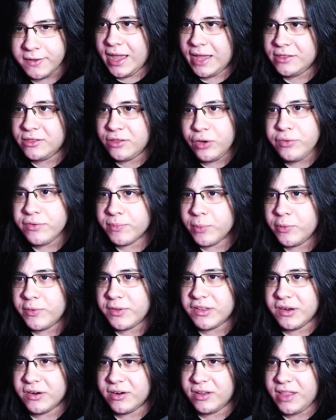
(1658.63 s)
And those
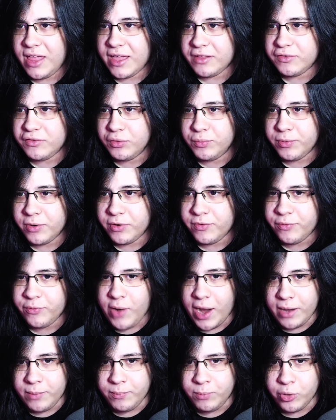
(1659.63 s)
movies are like super
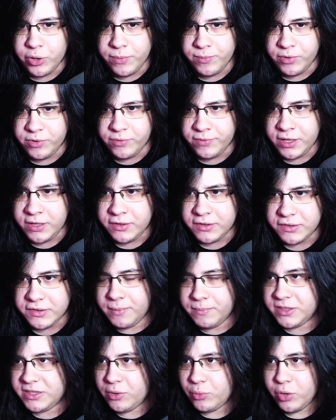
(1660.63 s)
frat boy movies,
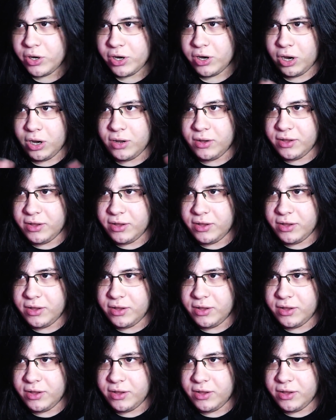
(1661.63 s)
but they were